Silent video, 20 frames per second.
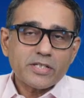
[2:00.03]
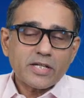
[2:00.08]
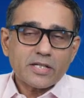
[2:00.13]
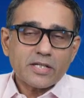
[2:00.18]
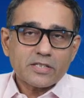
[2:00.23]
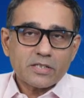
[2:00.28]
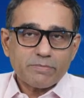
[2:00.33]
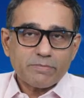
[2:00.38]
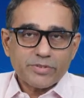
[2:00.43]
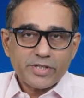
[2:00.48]
are
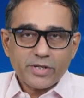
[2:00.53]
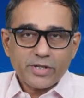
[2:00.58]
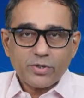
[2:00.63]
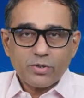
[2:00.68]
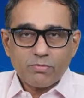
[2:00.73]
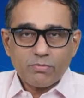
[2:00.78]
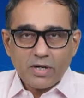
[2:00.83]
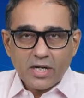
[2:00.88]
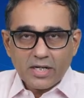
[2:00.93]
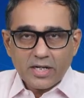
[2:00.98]
subject
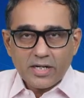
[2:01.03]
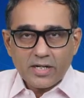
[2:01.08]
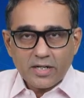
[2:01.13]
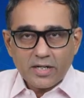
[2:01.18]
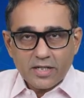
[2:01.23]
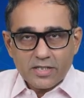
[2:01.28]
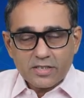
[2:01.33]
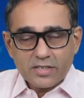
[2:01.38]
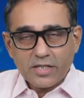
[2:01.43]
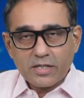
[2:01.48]
to market
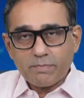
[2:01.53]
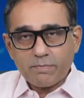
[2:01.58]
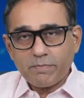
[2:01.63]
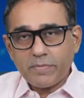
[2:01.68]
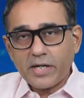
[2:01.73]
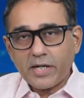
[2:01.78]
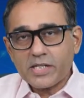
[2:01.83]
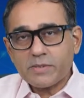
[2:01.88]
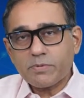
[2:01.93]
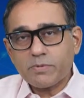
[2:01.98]
risk, and
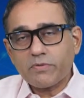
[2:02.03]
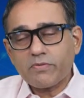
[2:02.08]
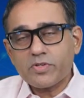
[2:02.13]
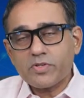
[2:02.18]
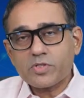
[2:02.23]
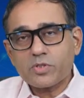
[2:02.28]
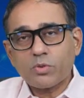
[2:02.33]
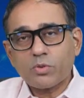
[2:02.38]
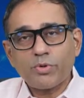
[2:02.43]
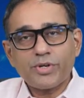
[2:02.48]
past
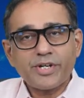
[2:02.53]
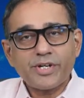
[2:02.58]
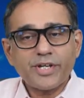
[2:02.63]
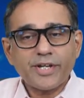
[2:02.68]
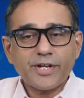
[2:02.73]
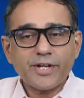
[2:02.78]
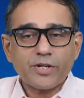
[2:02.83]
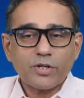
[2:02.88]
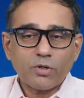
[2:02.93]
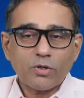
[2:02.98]
performance is no
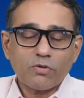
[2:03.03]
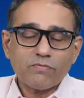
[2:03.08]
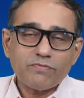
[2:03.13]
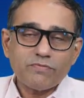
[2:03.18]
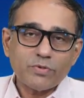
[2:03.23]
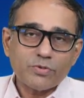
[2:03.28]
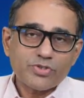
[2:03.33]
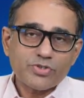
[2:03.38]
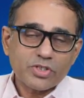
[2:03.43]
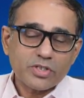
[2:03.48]
indicator of
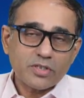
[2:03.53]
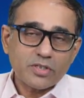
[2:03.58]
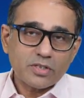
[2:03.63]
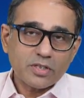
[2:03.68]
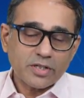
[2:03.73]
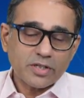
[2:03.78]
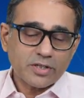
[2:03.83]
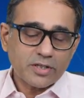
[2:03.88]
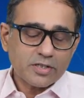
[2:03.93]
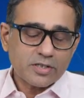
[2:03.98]
future
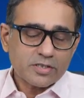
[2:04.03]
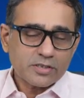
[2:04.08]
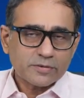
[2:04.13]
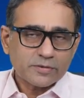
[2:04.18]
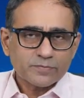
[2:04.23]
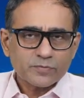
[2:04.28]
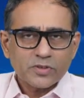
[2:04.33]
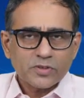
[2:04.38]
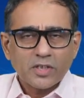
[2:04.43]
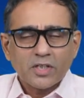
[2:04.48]
returns.
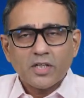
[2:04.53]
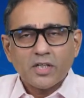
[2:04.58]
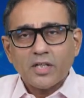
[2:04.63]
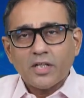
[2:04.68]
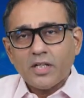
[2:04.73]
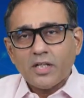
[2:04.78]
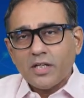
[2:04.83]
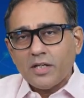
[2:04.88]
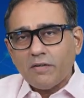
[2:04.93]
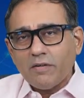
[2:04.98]

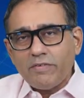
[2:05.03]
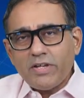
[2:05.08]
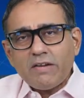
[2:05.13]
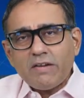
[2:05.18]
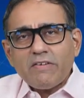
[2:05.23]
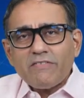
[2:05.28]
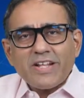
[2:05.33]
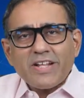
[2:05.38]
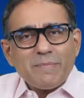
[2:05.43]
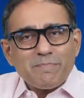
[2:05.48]
We
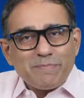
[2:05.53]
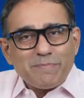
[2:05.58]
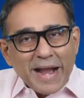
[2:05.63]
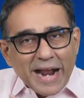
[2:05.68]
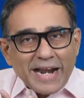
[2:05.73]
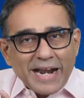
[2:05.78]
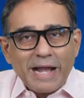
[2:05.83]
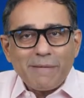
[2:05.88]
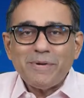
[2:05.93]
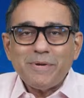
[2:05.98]
have a very
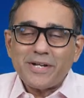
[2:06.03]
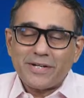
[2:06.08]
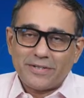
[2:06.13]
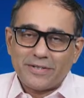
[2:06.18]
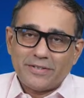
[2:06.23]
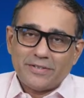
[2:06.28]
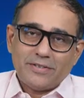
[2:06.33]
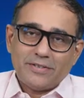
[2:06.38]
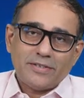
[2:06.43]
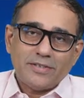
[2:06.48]
bad habit.
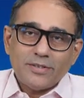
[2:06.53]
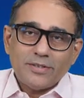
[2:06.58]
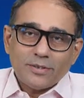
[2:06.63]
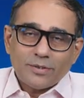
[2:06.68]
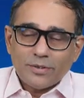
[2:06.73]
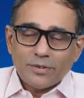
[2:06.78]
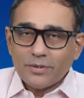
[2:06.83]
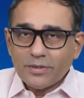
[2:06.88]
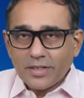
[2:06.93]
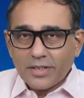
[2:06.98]
You
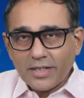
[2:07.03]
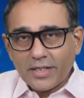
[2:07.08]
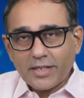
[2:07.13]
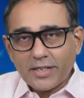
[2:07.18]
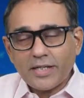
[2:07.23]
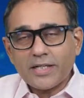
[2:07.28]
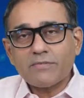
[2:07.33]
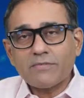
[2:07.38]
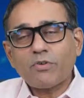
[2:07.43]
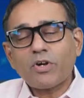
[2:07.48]
know,
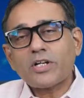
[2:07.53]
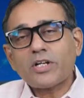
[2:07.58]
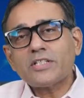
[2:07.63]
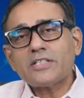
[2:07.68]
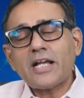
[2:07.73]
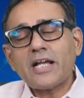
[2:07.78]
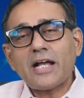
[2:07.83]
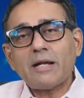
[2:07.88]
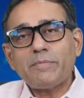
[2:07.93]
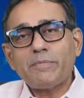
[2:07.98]
and what is
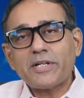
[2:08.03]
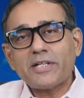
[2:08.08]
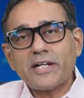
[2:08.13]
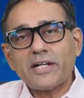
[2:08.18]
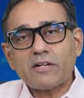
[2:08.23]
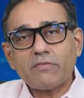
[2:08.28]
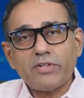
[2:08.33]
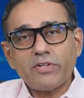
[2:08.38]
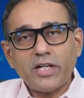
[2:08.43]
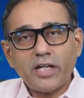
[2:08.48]
the habit
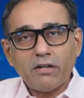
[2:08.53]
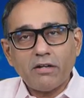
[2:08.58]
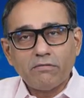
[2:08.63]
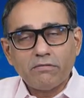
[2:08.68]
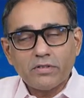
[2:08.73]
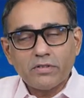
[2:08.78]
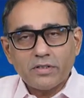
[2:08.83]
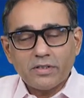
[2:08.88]
that we have?